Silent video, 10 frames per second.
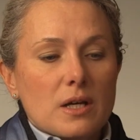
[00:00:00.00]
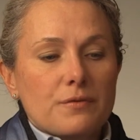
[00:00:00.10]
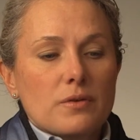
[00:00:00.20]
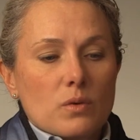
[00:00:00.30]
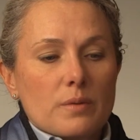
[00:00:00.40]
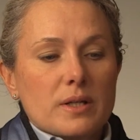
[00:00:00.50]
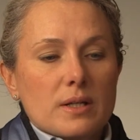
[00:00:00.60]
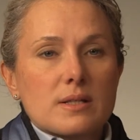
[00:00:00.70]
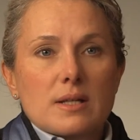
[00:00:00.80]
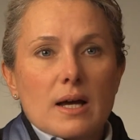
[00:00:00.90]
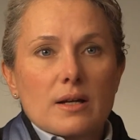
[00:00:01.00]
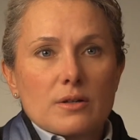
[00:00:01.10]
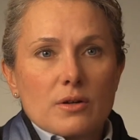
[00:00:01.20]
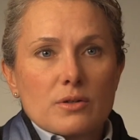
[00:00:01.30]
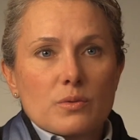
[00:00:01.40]
If a woman is
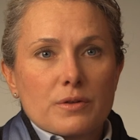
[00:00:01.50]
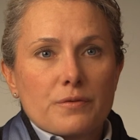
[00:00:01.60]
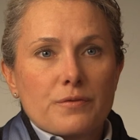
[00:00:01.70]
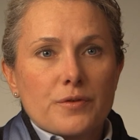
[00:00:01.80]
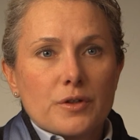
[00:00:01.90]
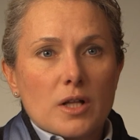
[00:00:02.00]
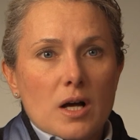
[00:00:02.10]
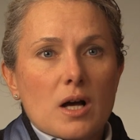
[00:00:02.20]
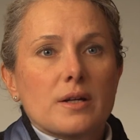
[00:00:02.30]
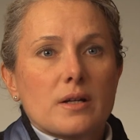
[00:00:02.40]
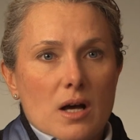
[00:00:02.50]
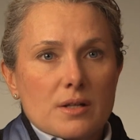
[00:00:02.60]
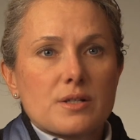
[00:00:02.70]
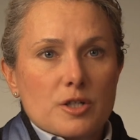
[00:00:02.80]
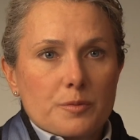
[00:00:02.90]
diagnosed with full-on
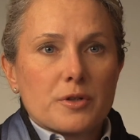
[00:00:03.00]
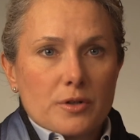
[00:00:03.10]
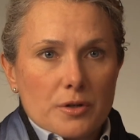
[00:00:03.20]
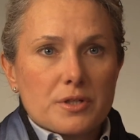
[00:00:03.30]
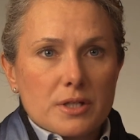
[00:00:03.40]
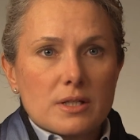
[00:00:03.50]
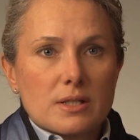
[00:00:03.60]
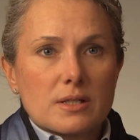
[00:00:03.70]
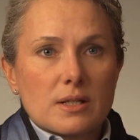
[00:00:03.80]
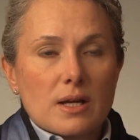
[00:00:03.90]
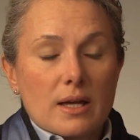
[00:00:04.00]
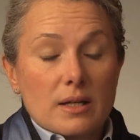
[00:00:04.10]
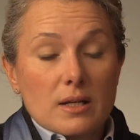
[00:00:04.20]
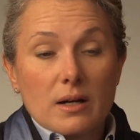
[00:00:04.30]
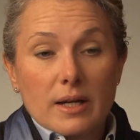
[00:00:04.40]
osteoporosis at
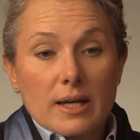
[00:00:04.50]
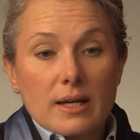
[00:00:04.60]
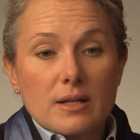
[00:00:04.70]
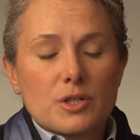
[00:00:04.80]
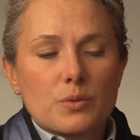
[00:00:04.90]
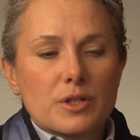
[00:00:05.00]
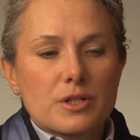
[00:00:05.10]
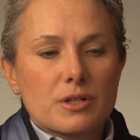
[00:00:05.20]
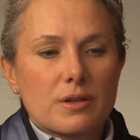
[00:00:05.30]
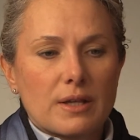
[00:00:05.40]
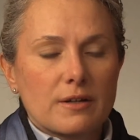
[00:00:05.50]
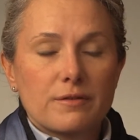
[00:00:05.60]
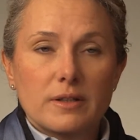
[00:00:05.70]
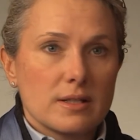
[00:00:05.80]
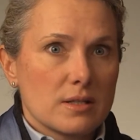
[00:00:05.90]
a young age, which
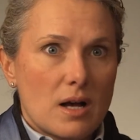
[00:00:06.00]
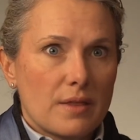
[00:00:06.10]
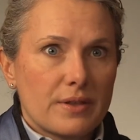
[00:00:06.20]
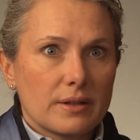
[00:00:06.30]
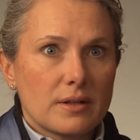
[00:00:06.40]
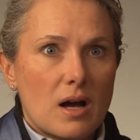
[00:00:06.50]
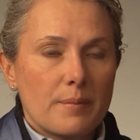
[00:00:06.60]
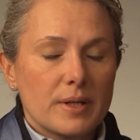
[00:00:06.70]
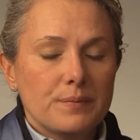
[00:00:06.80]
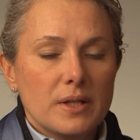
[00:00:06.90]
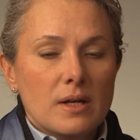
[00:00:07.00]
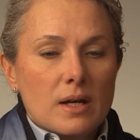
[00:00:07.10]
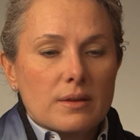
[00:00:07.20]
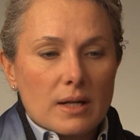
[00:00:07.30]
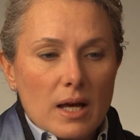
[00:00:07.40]
thankfully is not that common,
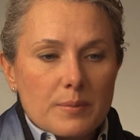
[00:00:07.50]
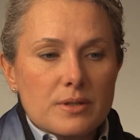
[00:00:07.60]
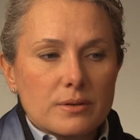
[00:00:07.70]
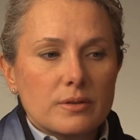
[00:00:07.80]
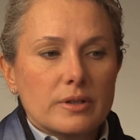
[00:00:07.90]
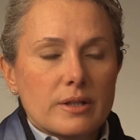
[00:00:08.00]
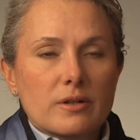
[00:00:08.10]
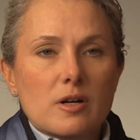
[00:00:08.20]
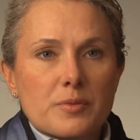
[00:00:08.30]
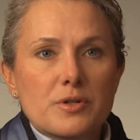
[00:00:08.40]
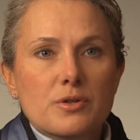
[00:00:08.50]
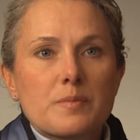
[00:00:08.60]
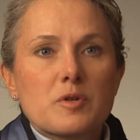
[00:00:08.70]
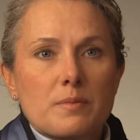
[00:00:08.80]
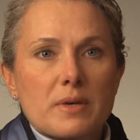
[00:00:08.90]
then absolutely there are
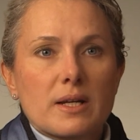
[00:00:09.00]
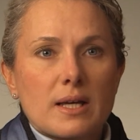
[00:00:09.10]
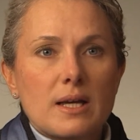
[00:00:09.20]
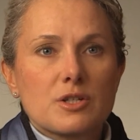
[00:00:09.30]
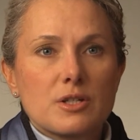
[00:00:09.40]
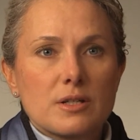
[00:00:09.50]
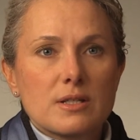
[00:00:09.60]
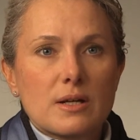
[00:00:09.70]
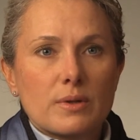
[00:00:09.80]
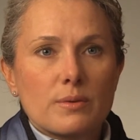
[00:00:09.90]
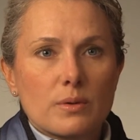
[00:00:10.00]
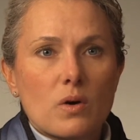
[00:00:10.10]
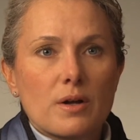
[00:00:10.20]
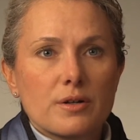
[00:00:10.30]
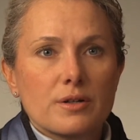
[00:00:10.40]
prescription medications that we would
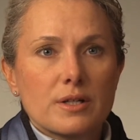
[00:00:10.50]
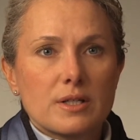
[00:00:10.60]
want her to